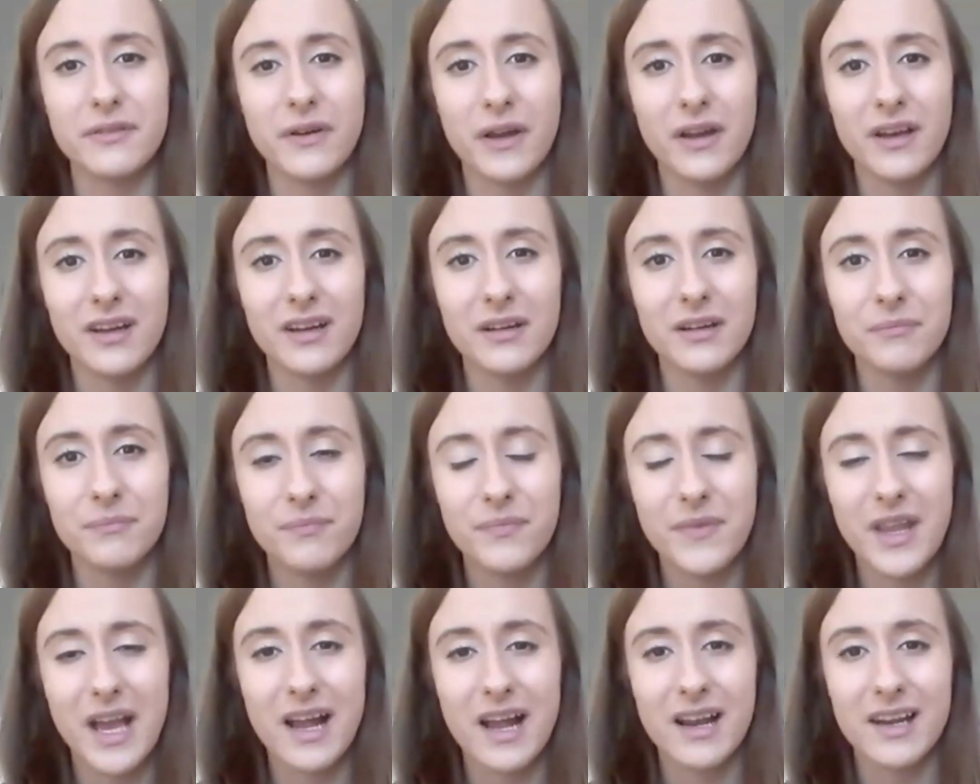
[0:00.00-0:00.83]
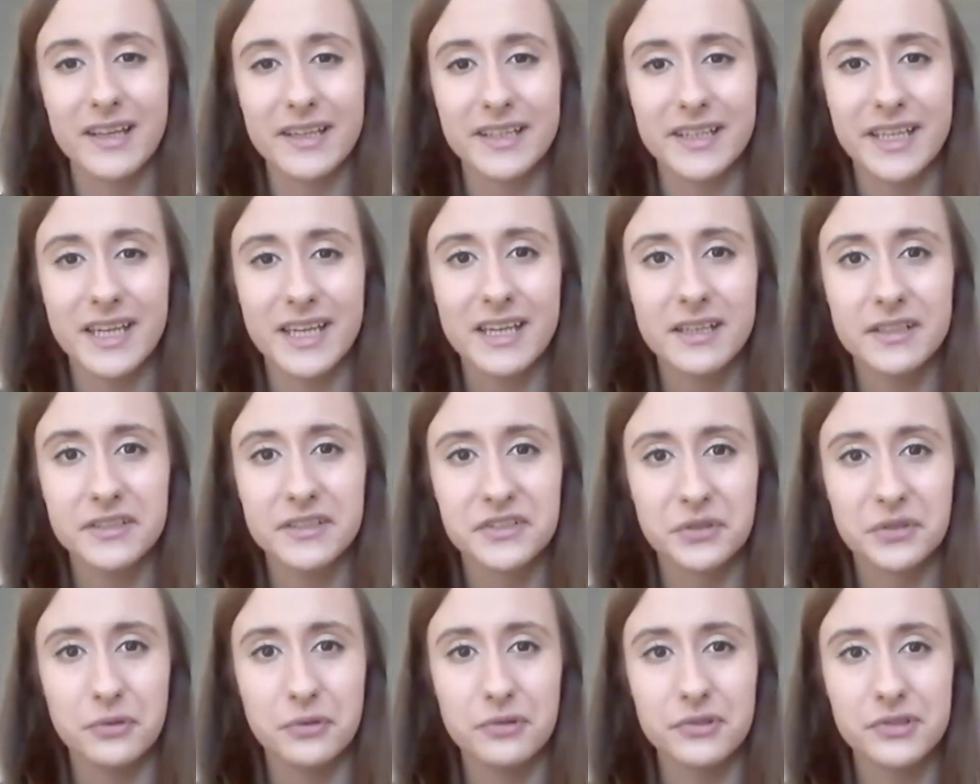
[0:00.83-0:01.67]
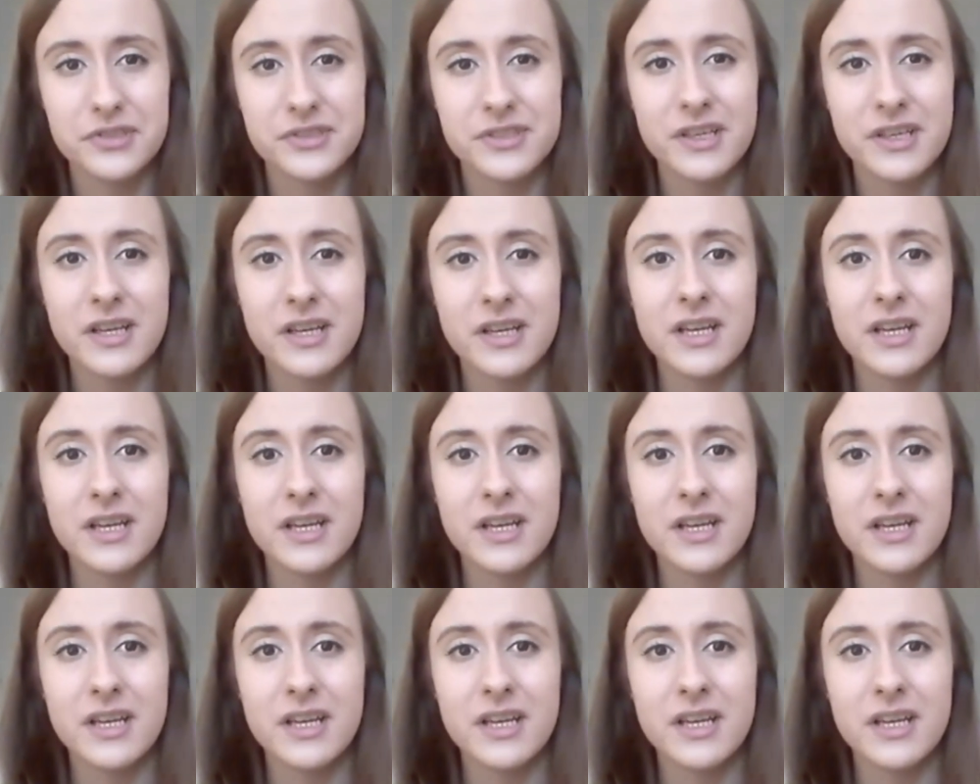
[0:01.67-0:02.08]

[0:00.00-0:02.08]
Um, Alan King's horse.